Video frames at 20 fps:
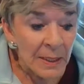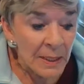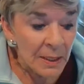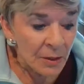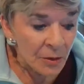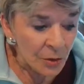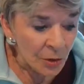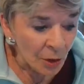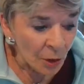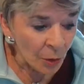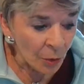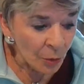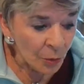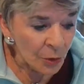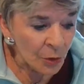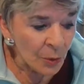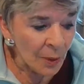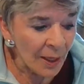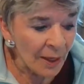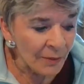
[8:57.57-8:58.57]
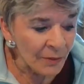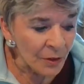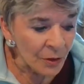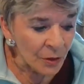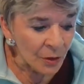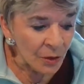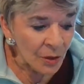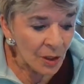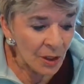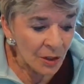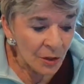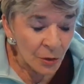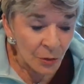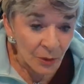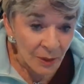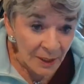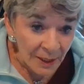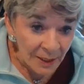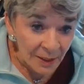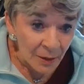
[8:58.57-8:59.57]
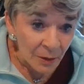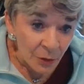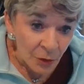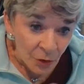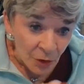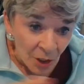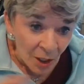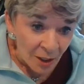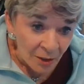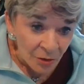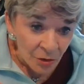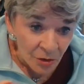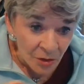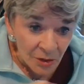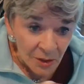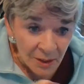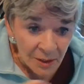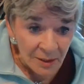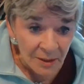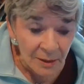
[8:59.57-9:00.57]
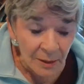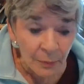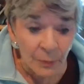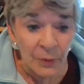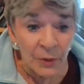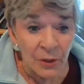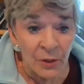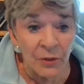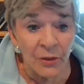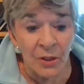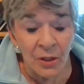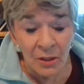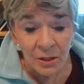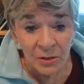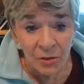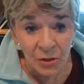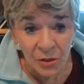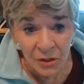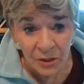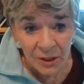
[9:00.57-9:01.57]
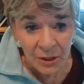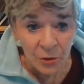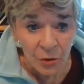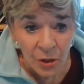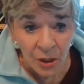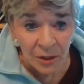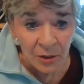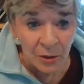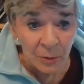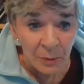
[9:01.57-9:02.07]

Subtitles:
So you have your ego, your consciousness that we're here consciously talking